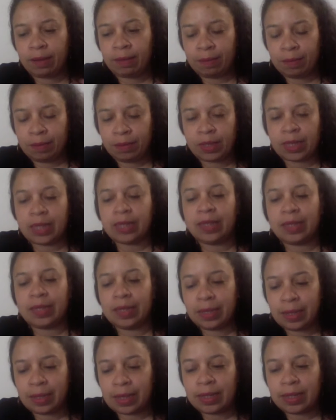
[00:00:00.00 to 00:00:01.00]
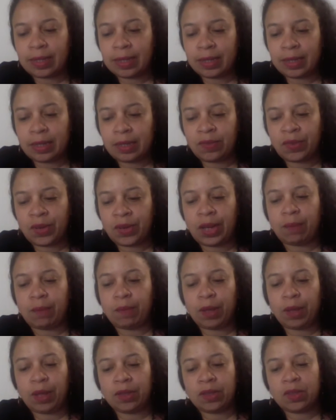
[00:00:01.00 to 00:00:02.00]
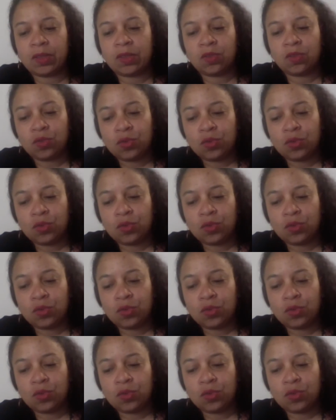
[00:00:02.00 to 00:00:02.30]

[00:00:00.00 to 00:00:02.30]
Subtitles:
sensitivity, because it's